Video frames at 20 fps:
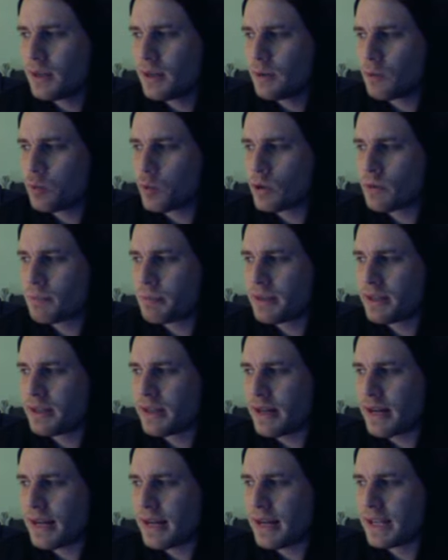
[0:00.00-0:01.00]
it wouldn't
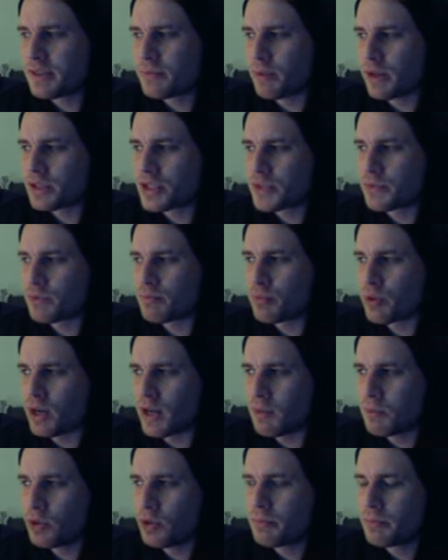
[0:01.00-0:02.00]
be as much of a
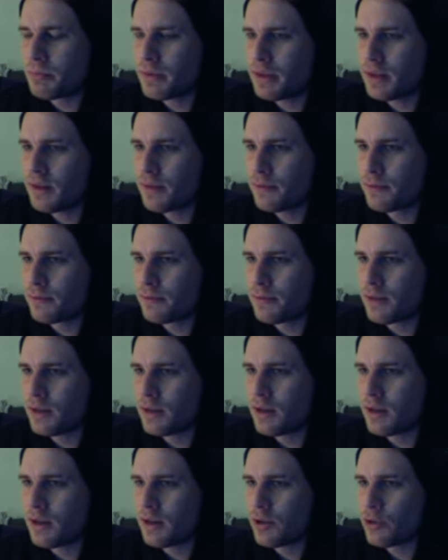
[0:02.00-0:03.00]
problem if,
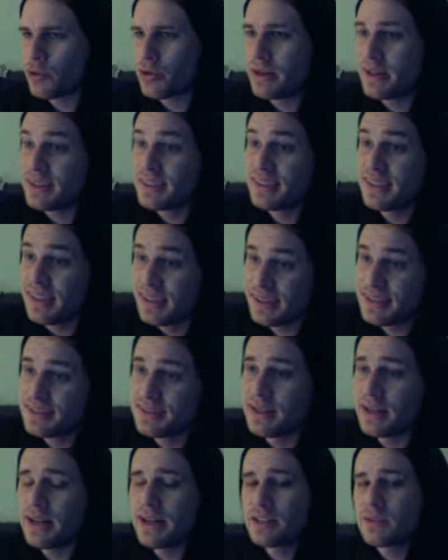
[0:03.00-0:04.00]
or it is
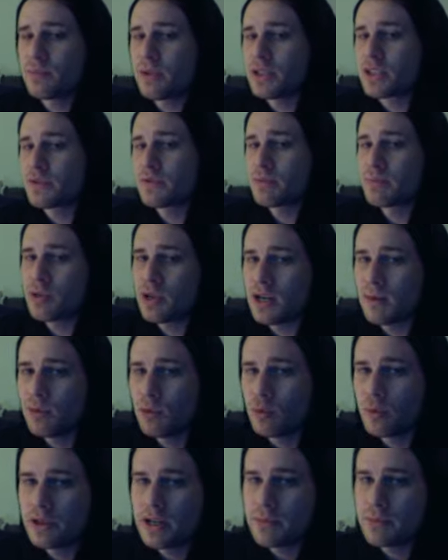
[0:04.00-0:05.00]
not as much of a
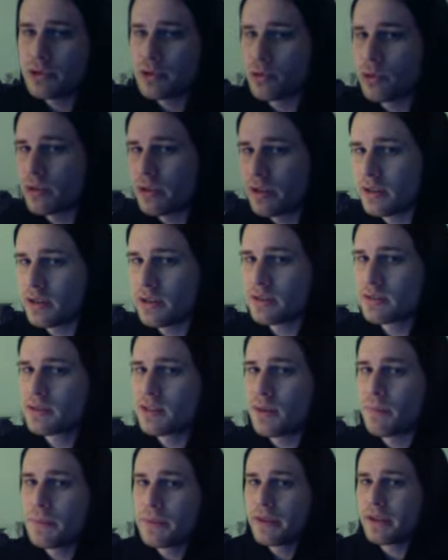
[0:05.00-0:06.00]
problem when I'm recording on
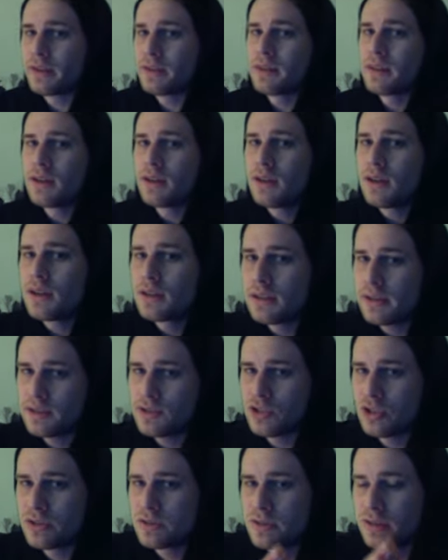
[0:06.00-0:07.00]
something like
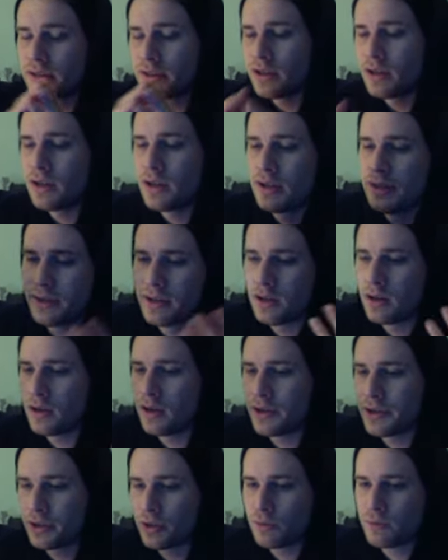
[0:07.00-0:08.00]
just in the
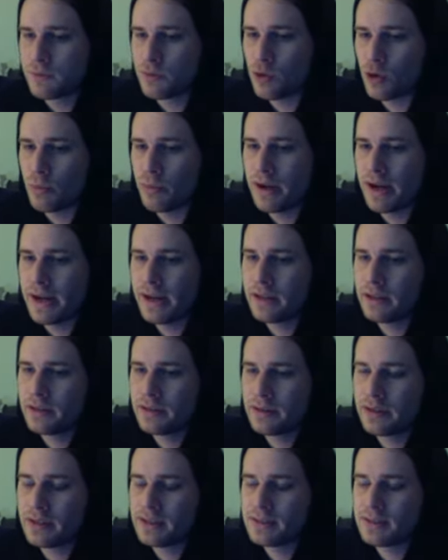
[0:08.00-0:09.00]
audio
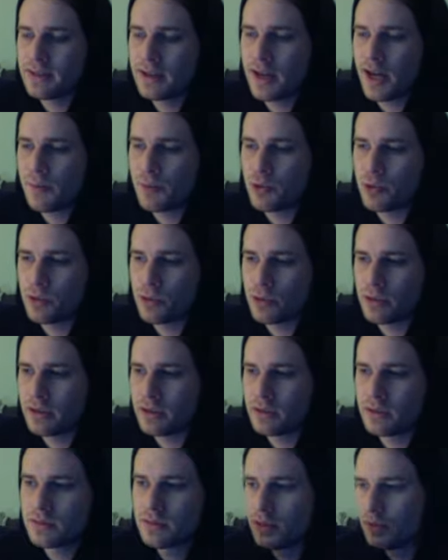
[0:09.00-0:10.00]
format. Like say I'm
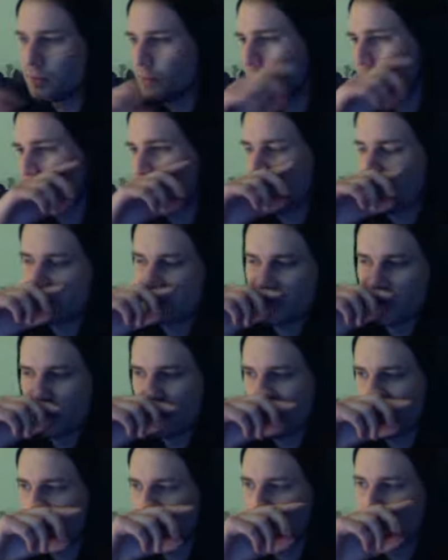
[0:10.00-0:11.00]
recording some tracks
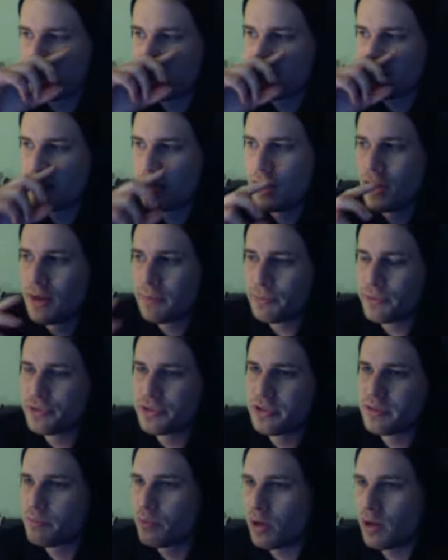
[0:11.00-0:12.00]
for some
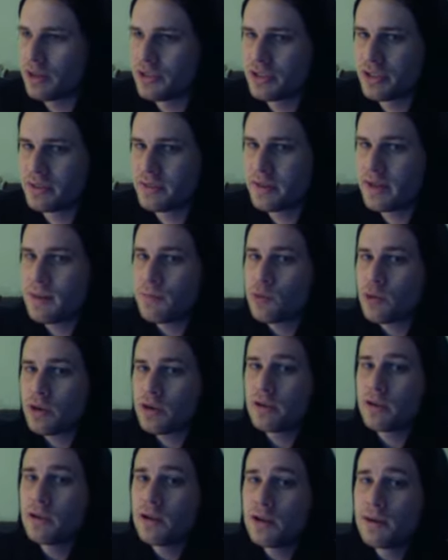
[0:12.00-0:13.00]
music project that I'm
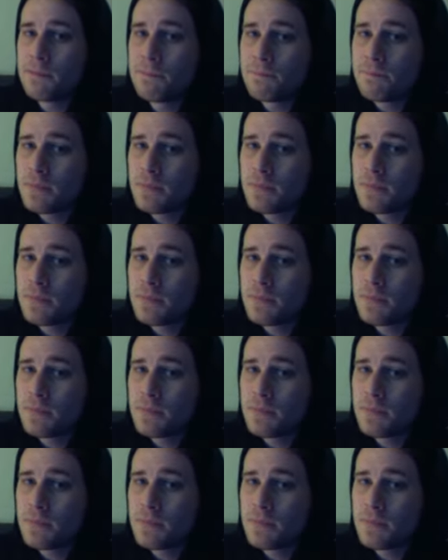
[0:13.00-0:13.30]
working on,